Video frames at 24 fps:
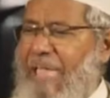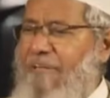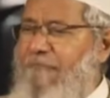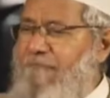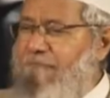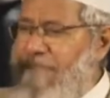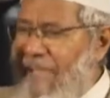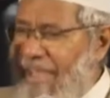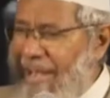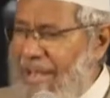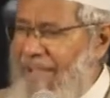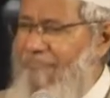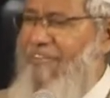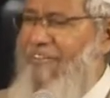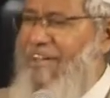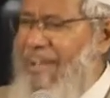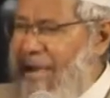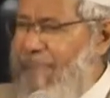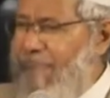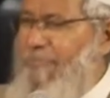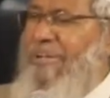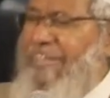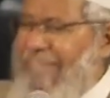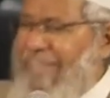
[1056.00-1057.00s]
whenever
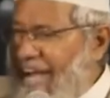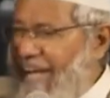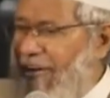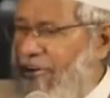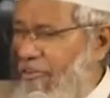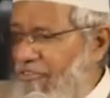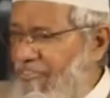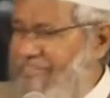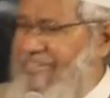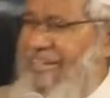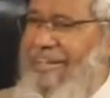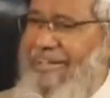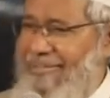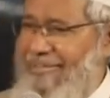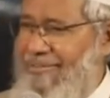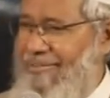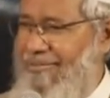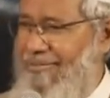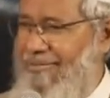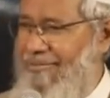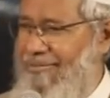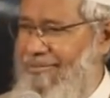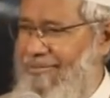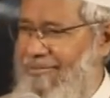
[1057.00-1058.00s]
I meet a head of state,
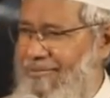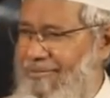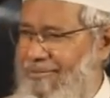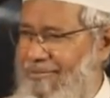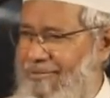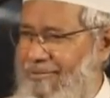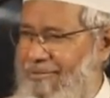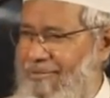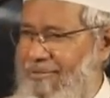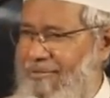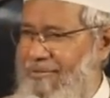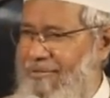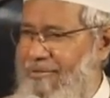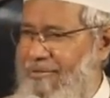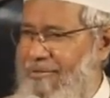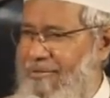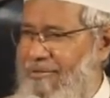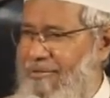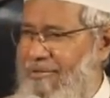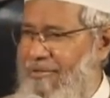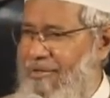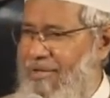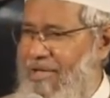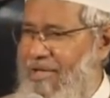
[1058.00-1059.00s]

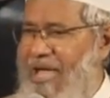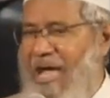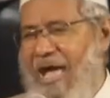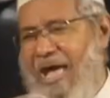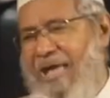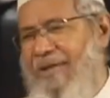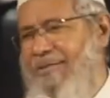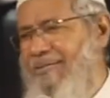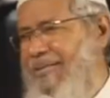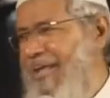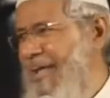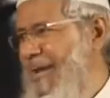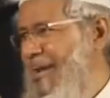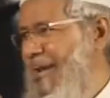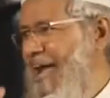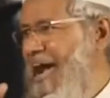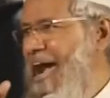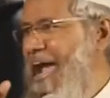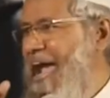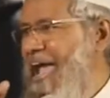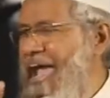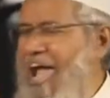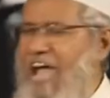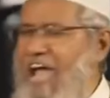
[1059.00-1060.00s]
I tell,
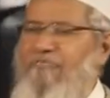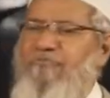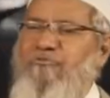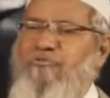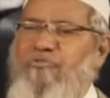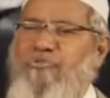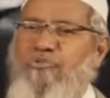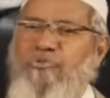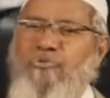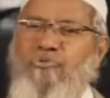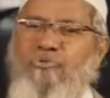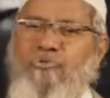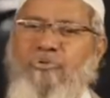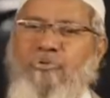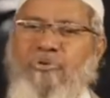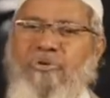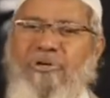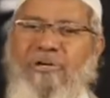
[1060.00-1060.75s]
I have to